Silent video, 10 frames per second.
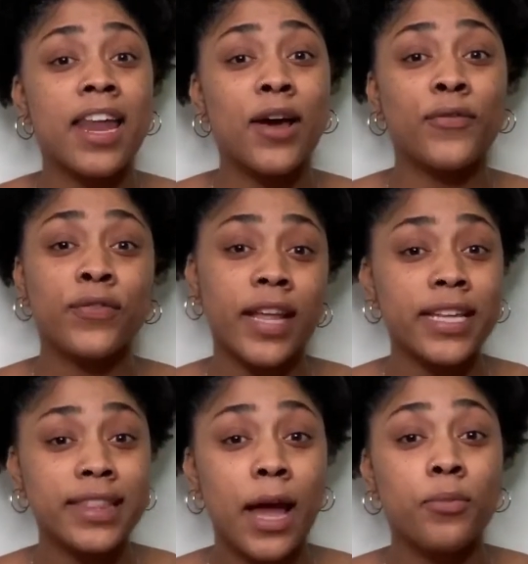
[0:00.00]
a
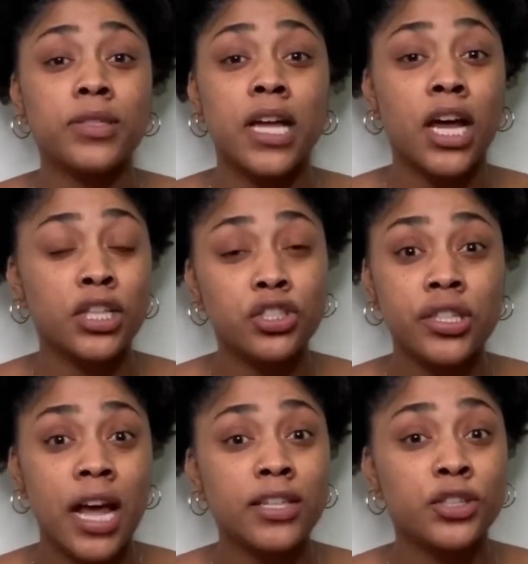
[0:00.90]
flight that was $100
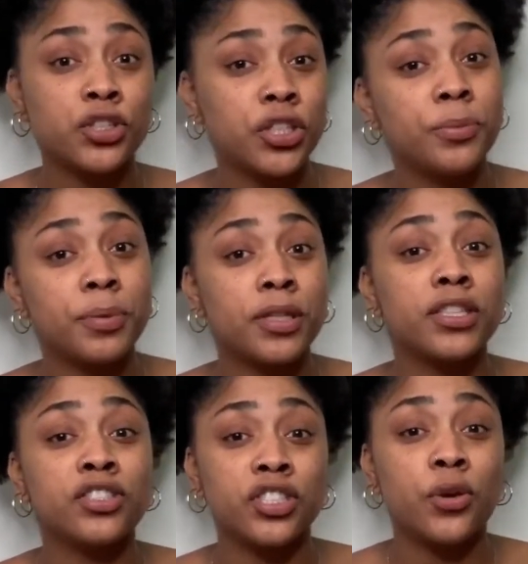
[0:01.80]
cheaper,
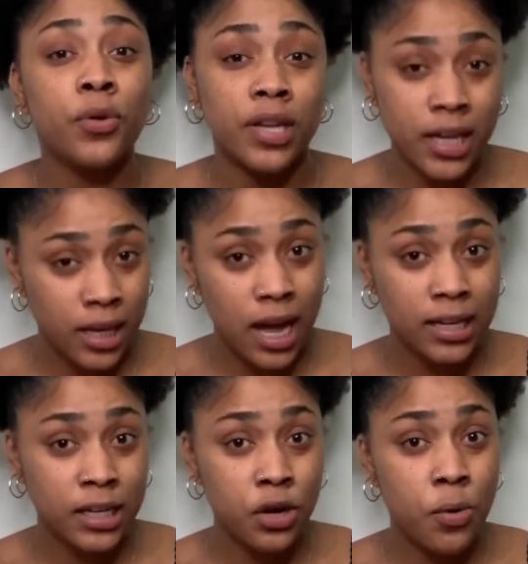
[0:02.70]
legit, on
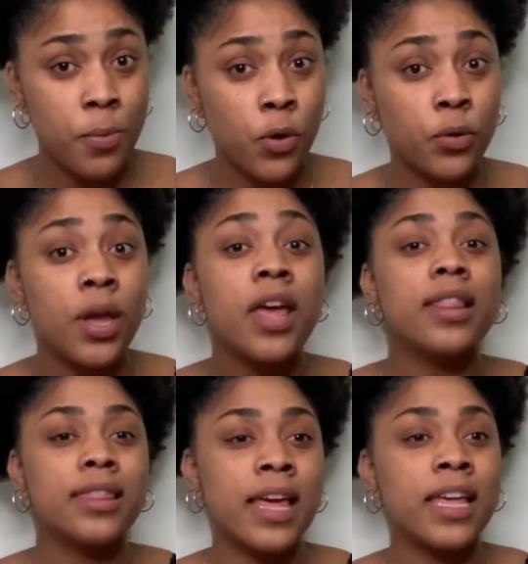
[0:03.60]
incognito mode
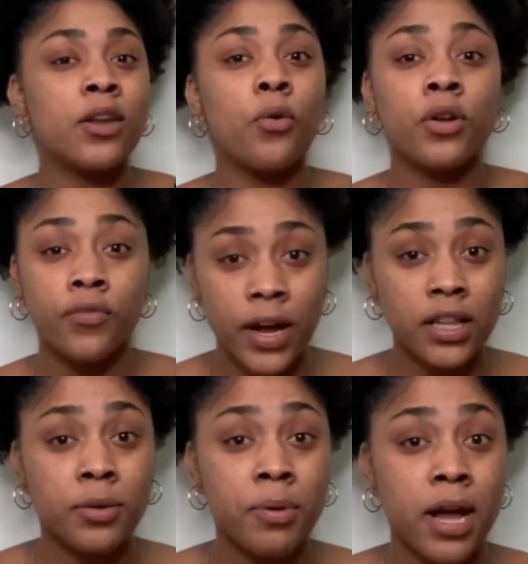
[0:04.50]
than on a
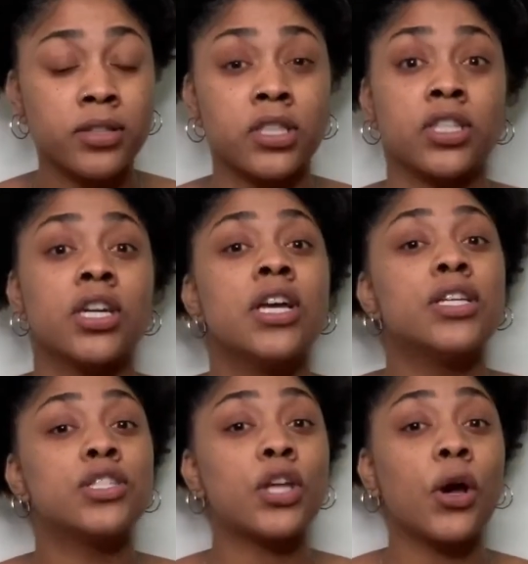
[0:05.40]
regular browser.
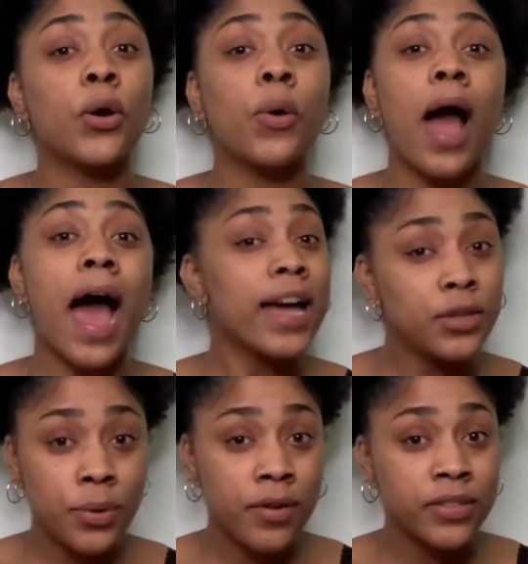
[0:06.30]
So I
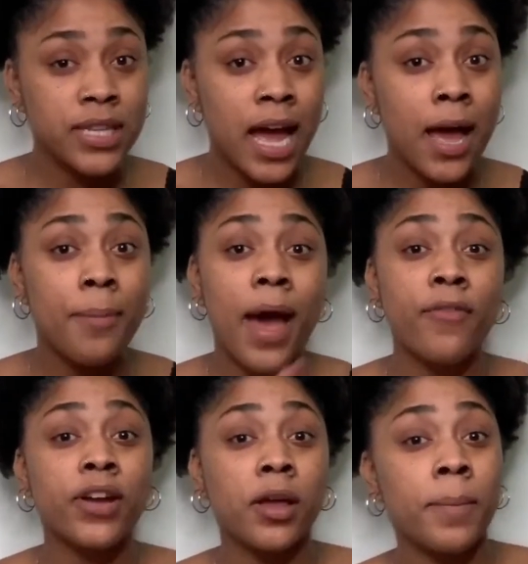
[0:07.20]
do it every time. I
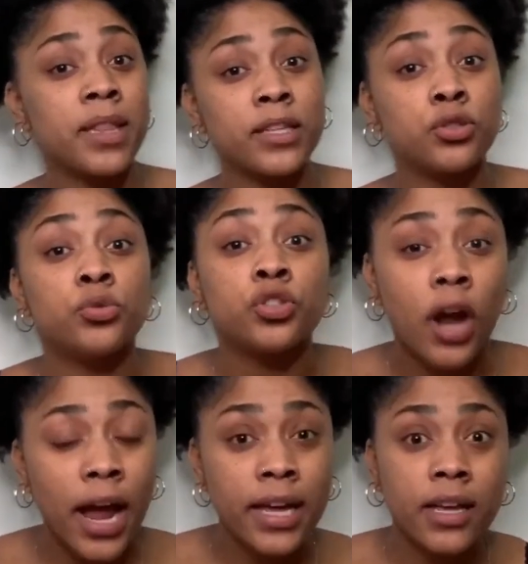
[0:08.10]
recommend that you
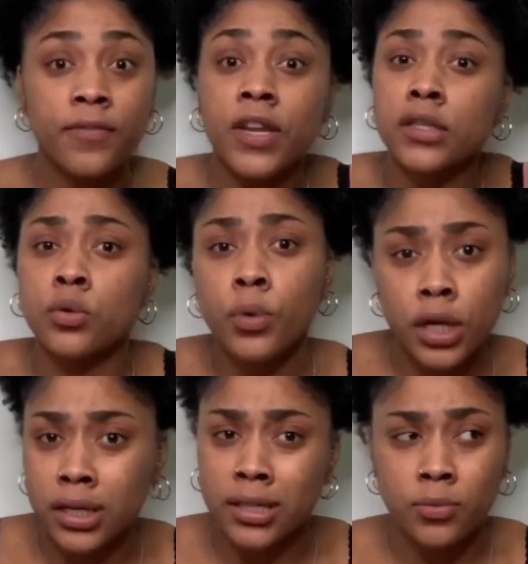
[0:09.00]
try it. If it doesn't
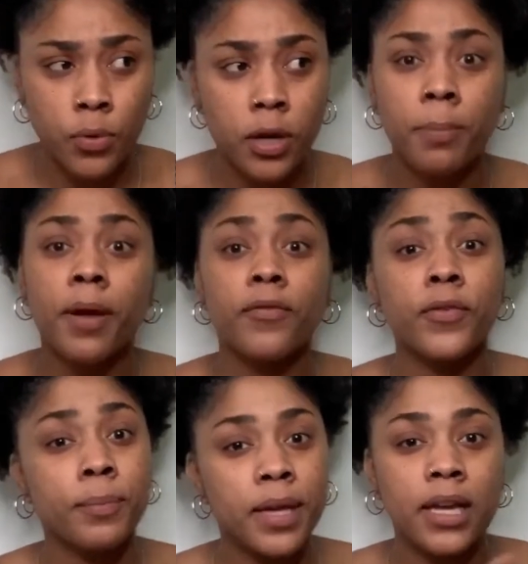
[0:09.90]
work, it doesn't work. But for
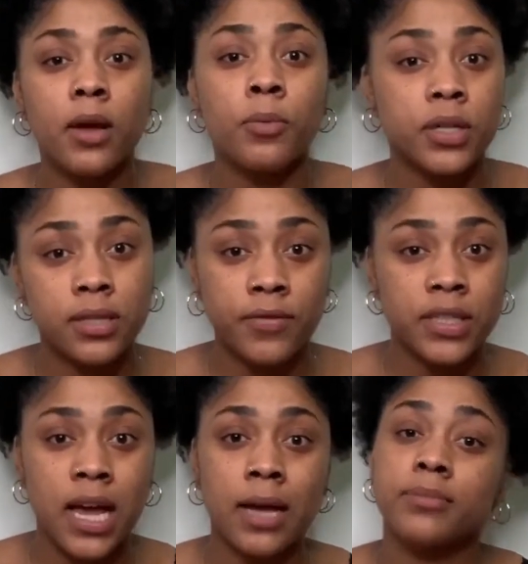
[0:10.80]
me, it works every
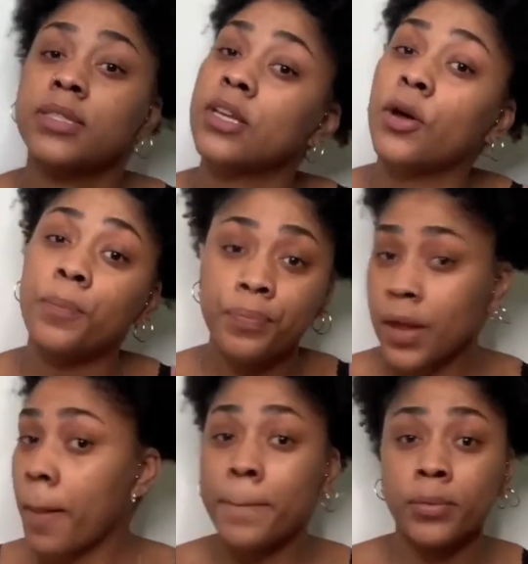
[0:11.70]
time. So
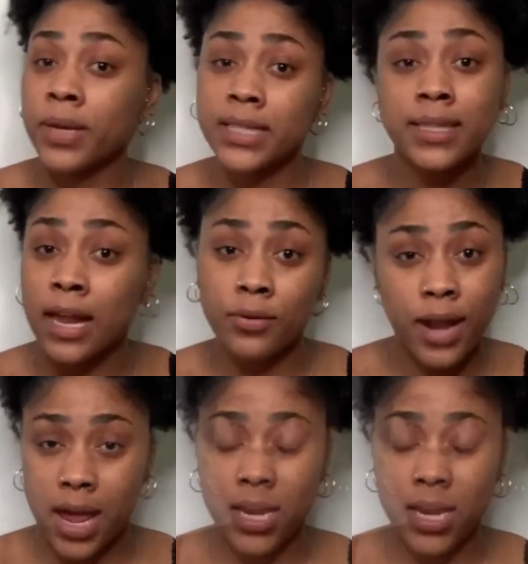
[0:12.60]
boom, that's that on that.